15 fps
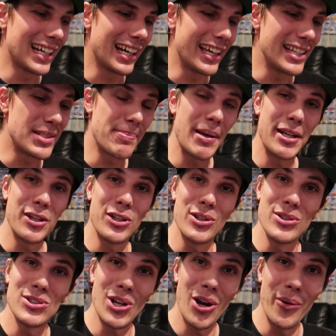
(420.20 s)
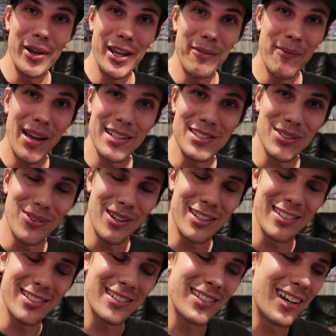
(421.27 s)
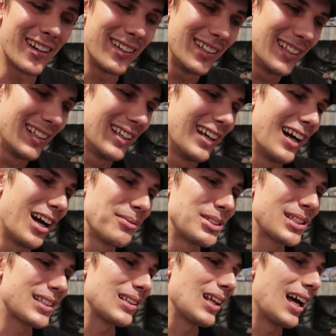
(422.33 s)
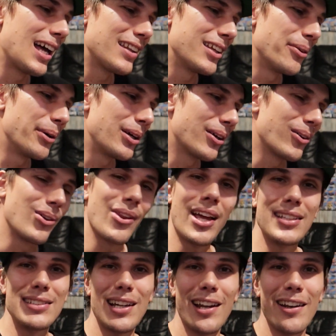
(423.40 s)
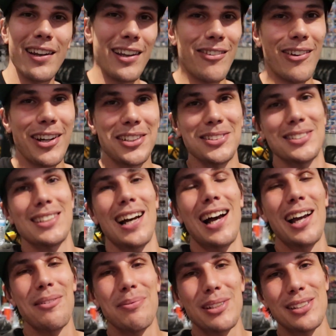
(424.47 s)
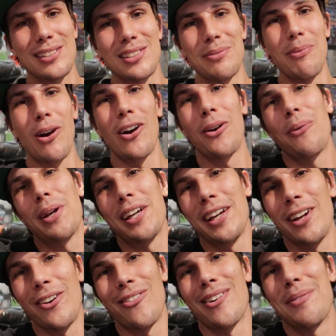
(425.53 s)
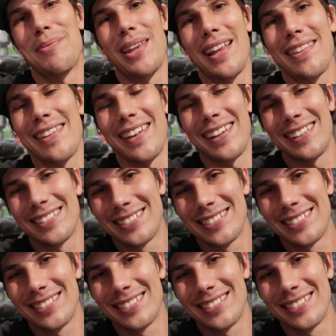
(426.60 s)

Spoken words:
it's better to use OEM Mazda ones. So I'm just glad that we got all that done in record time, because tomorrow we can go rip that thing.